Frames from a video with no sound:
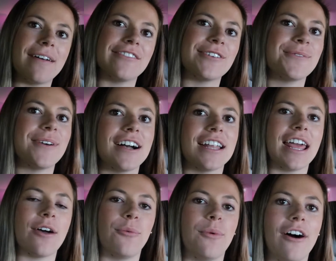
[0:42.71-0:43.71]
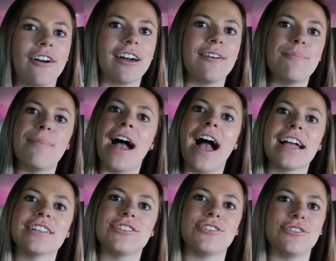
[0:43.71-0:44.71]
everyone and welcome
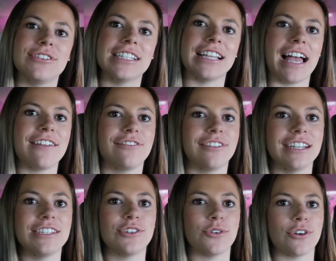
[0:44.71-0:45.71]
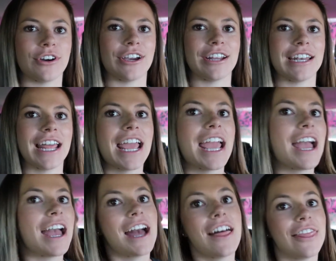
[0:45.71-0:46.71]
back to Delightfully
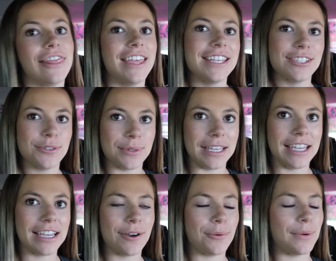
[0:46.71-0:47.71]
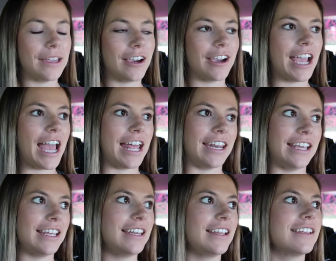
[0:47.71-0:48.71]
Dorn. This week we are
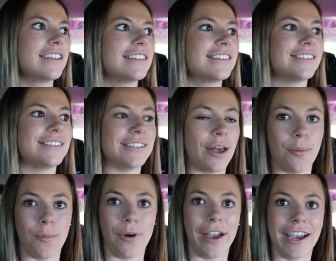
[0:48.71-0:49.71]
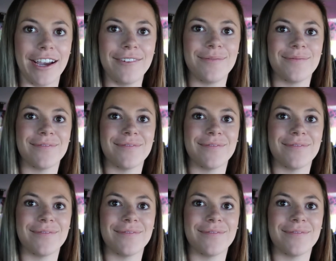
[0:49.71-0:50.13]
headed somewhere.